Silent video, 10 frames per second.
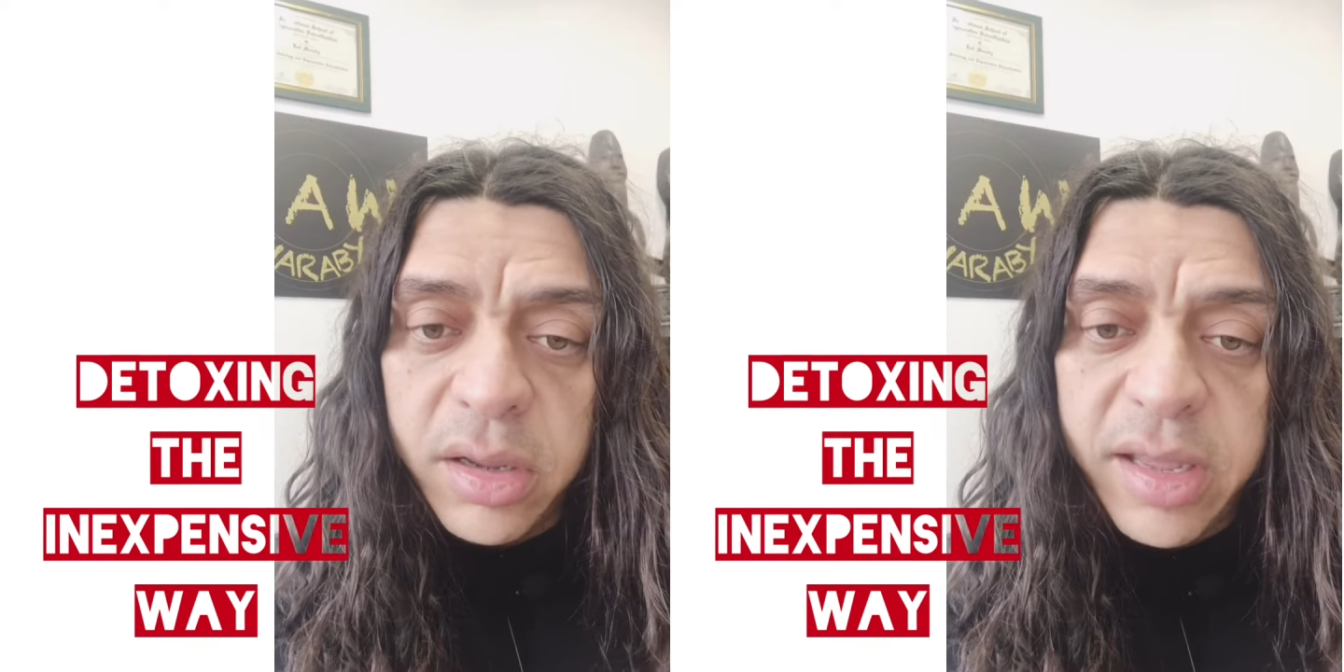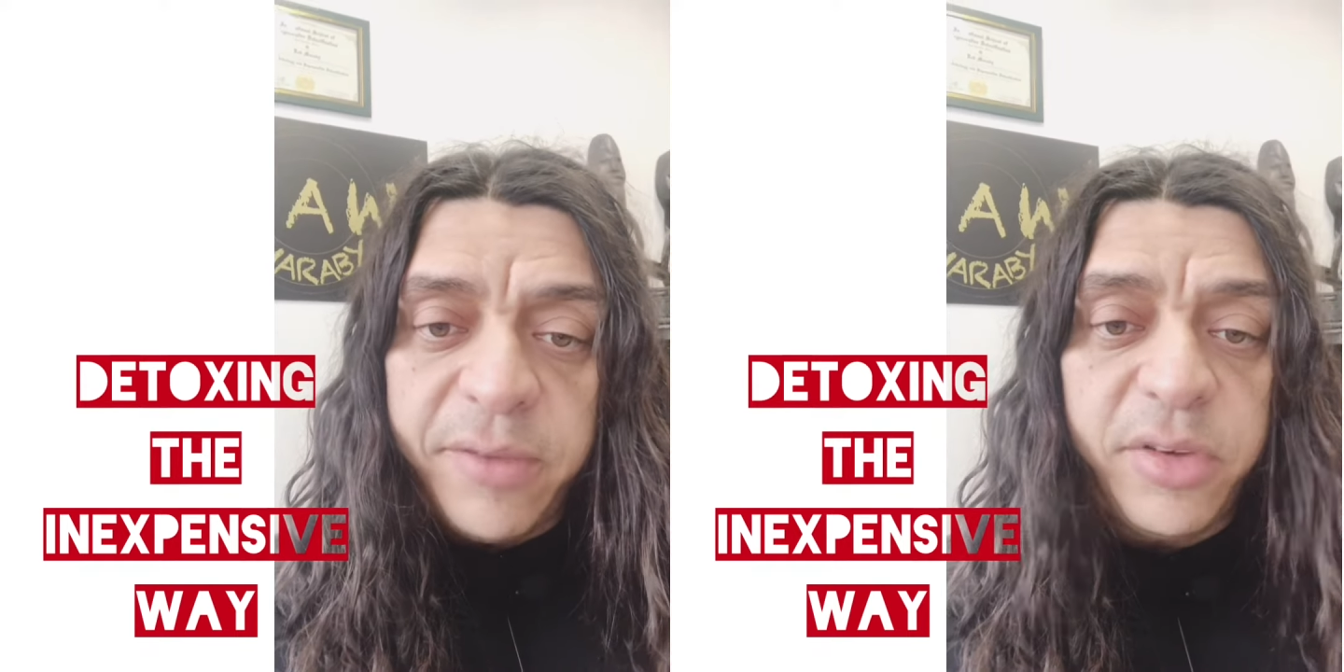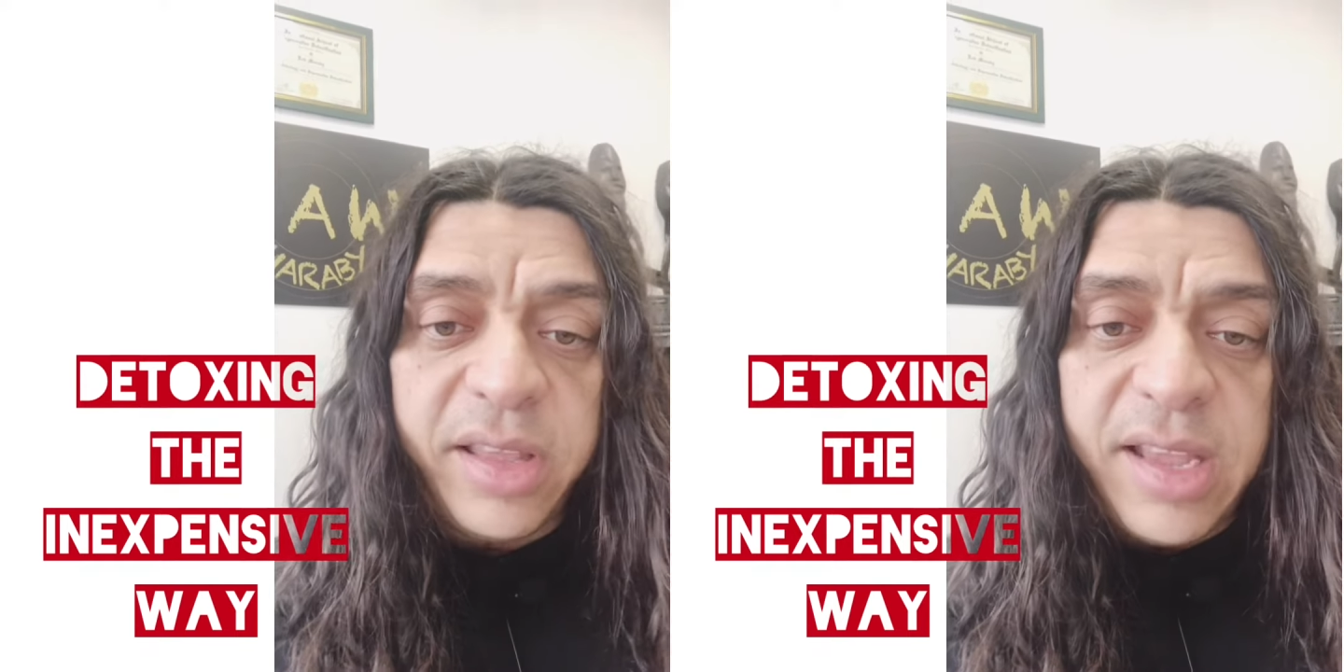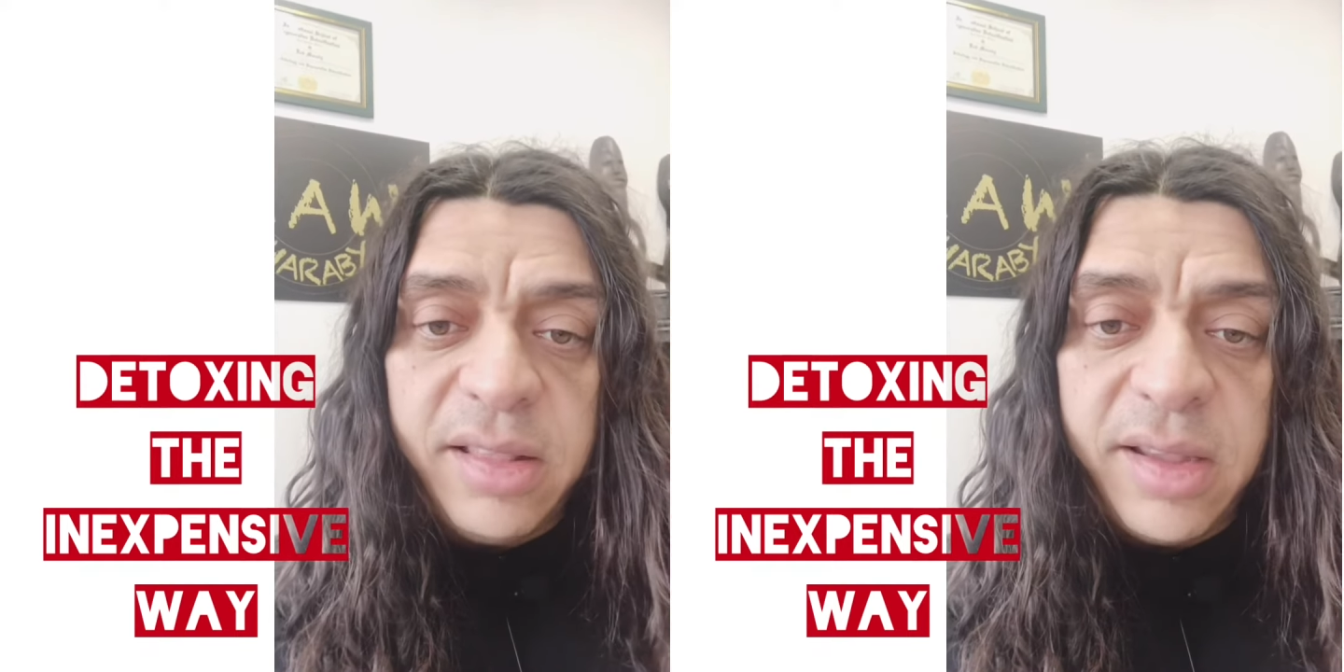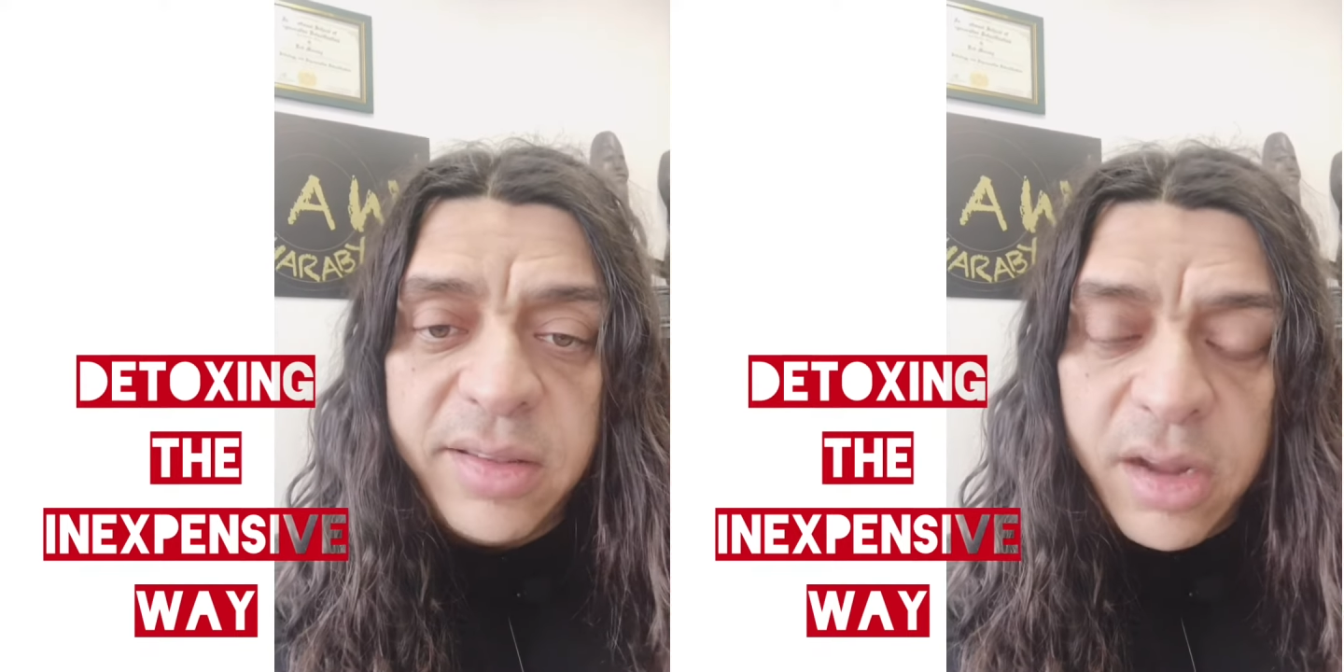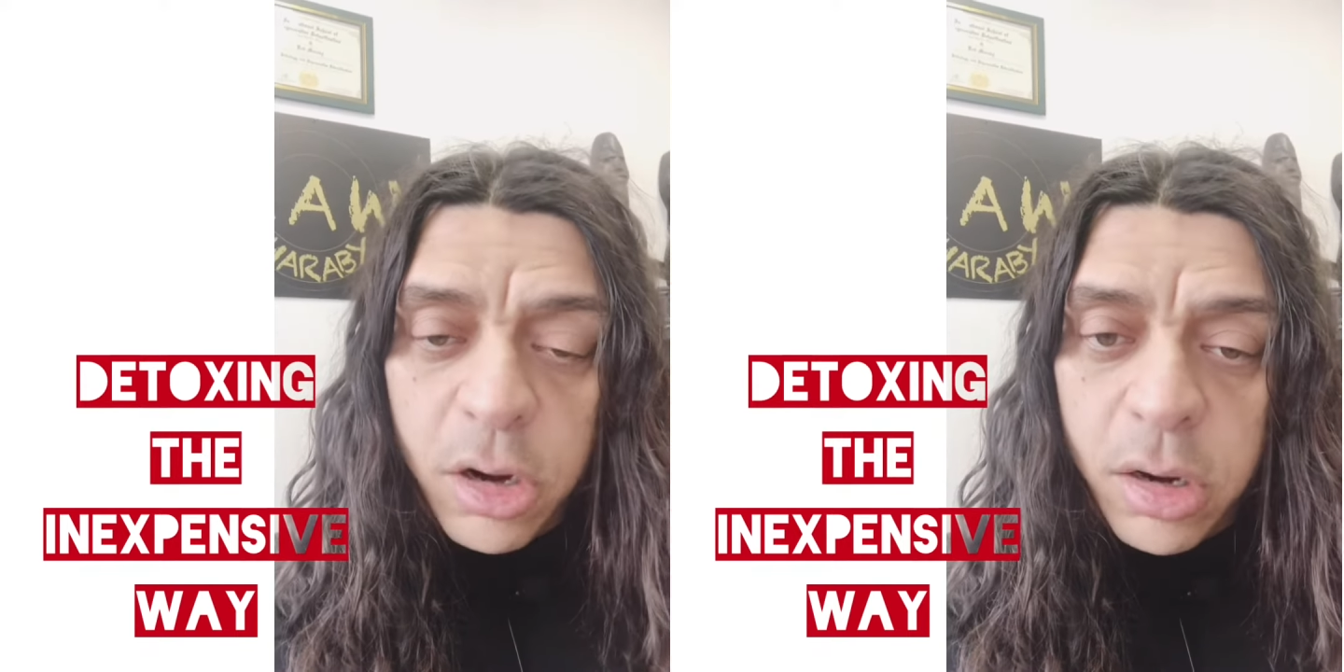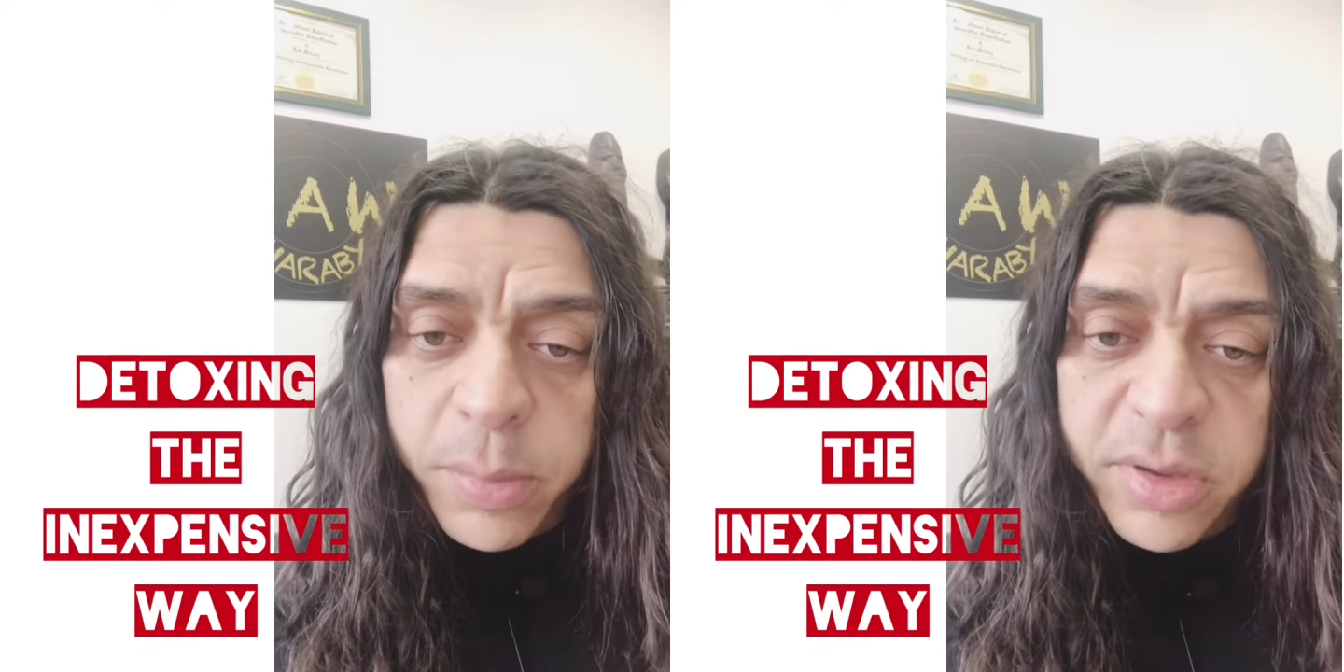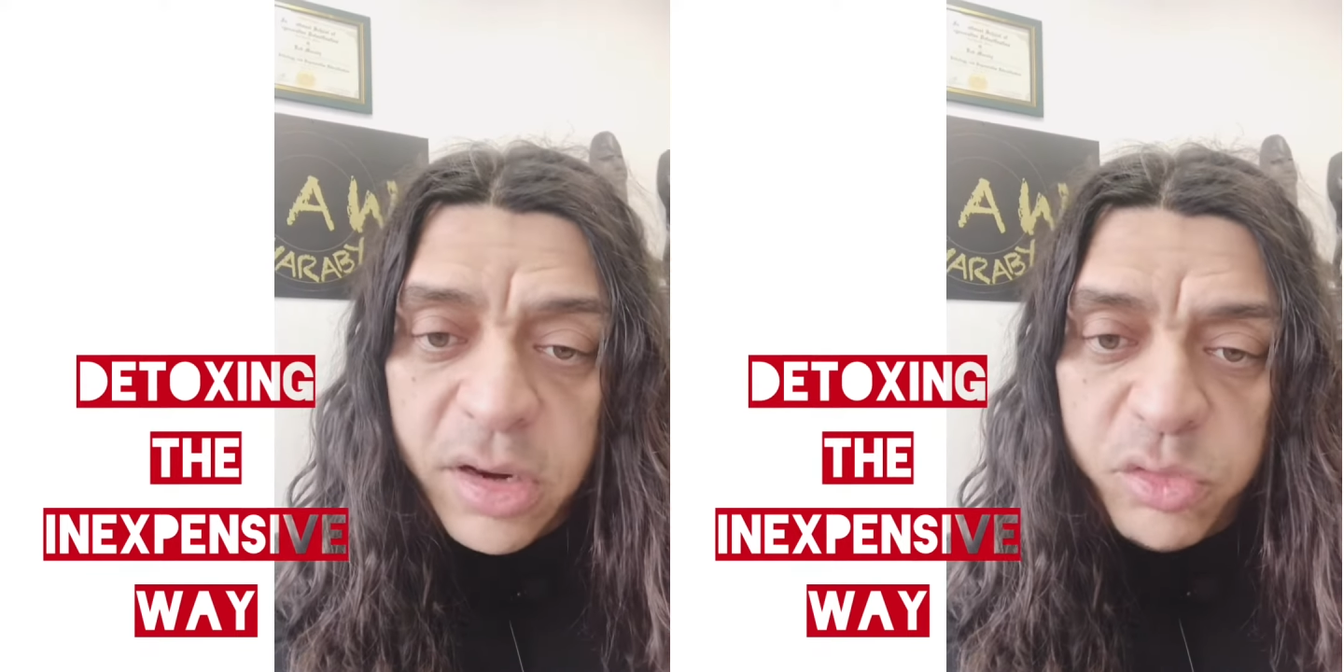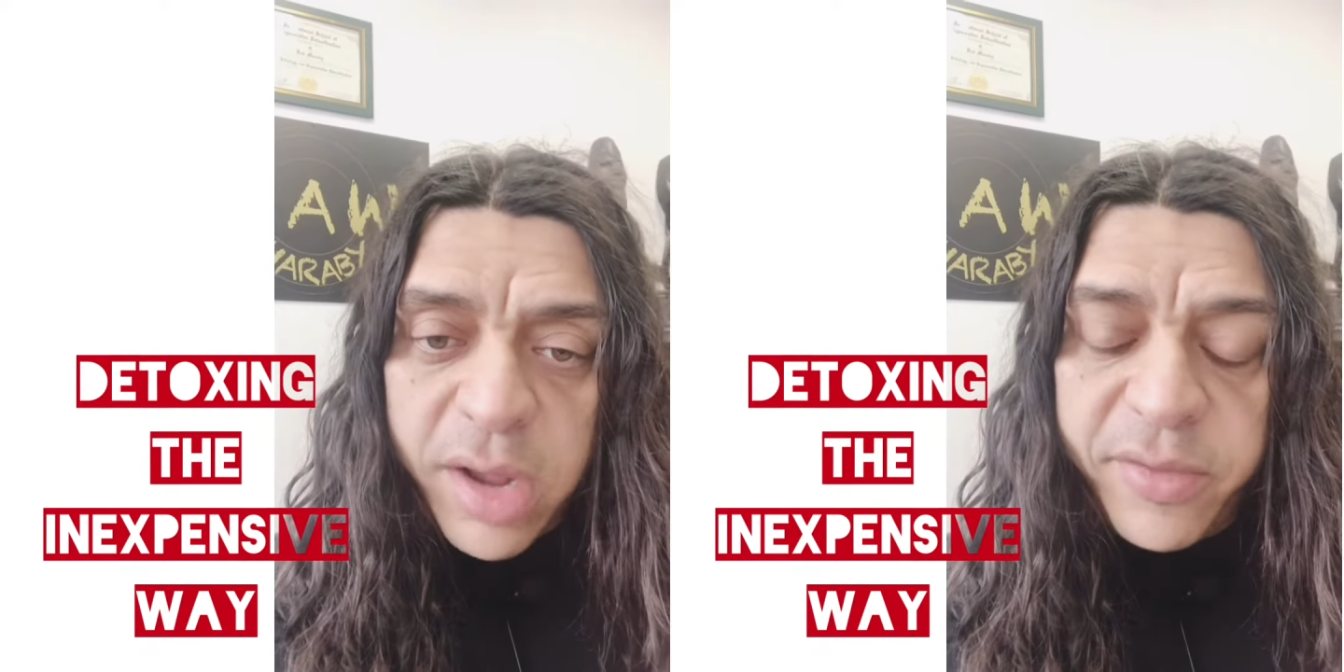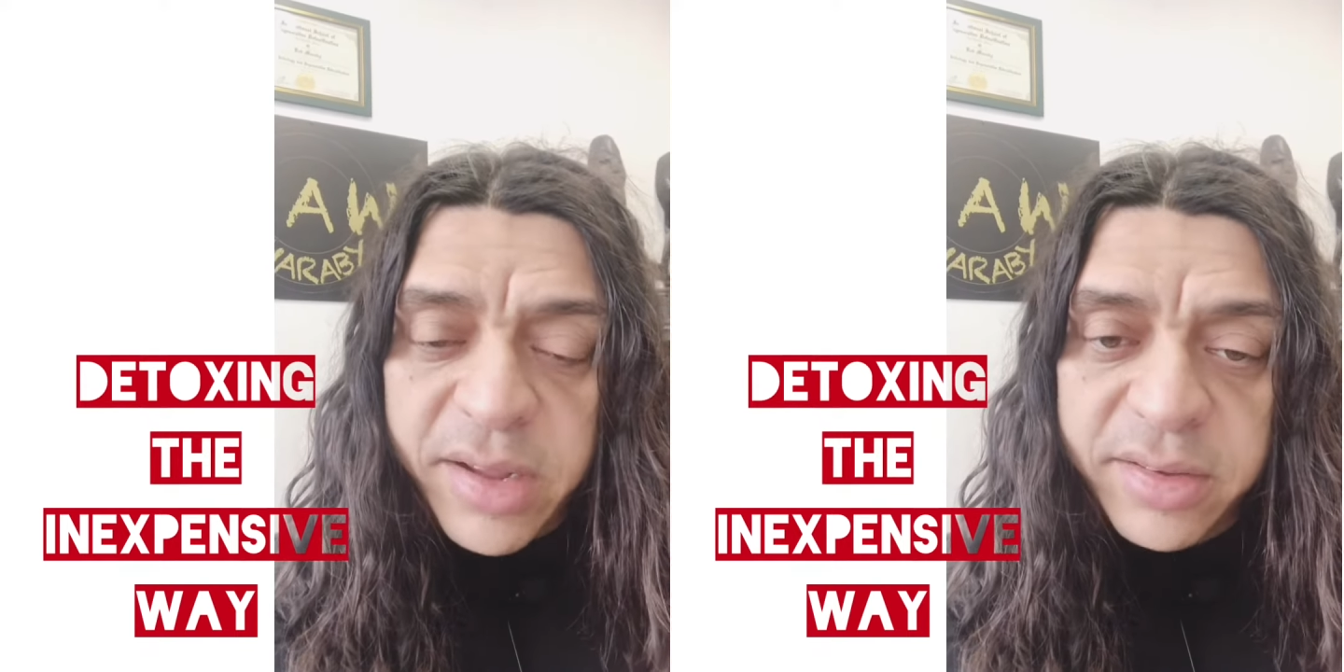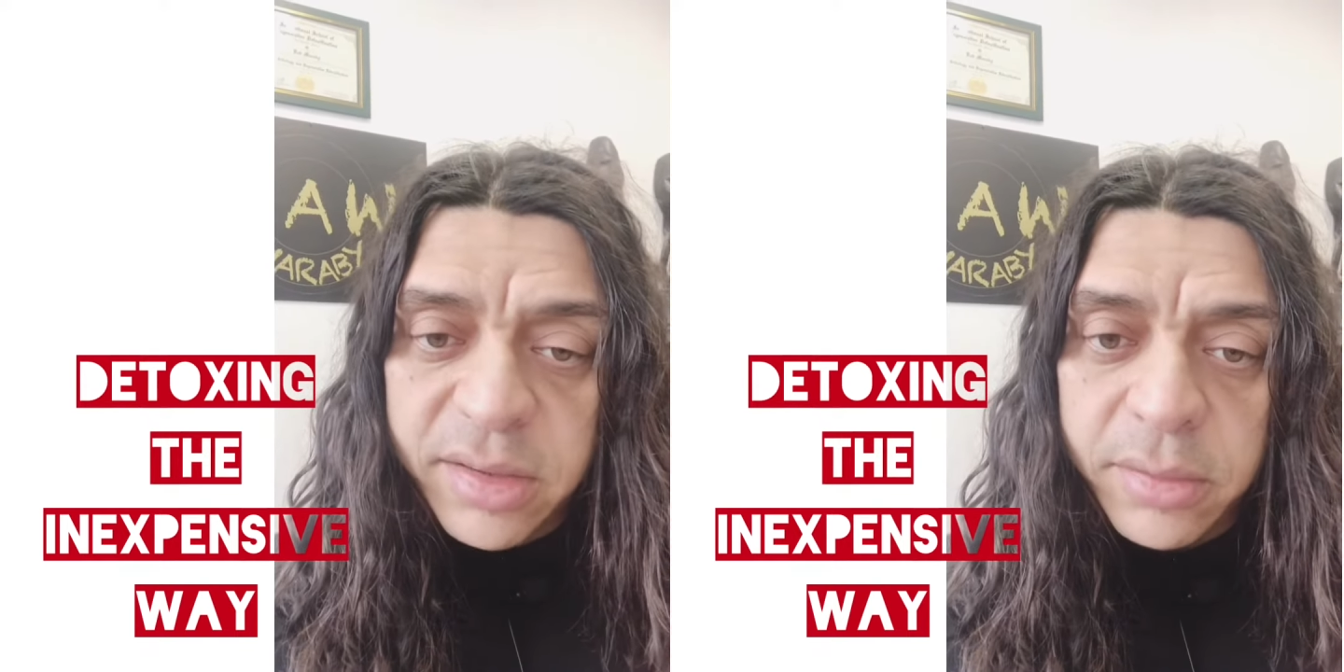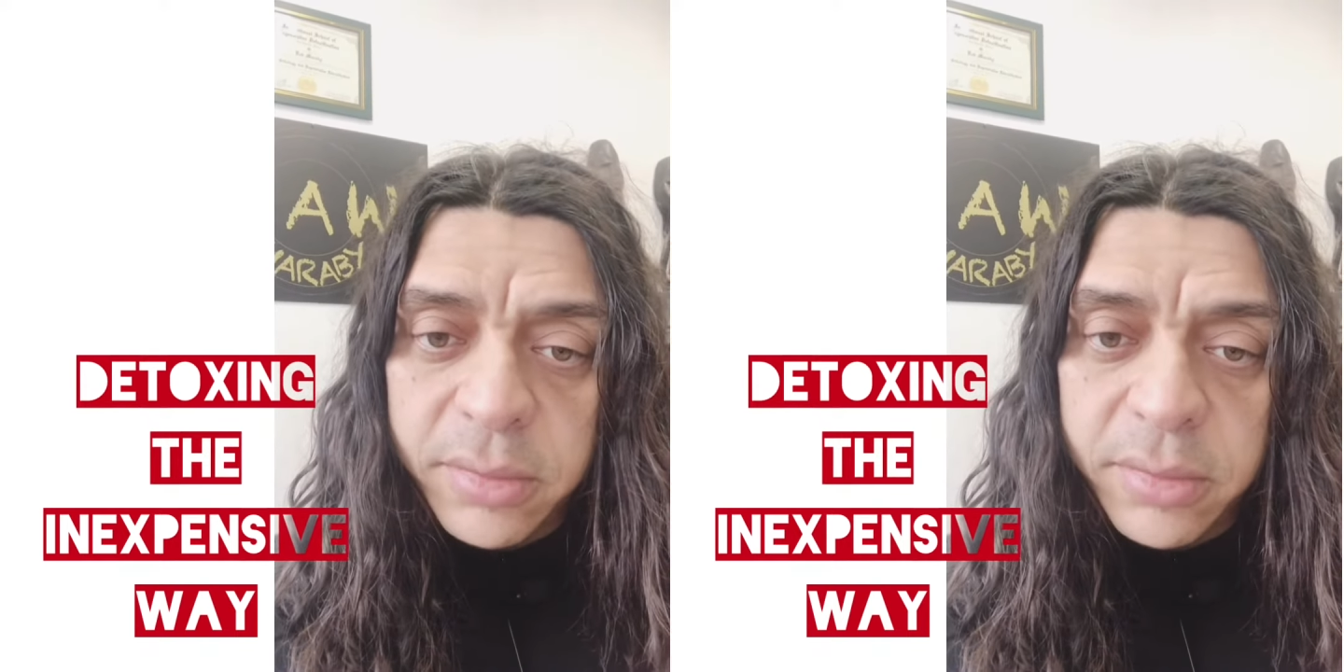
Okay, for the kidneys, the herbs and the dry fasting.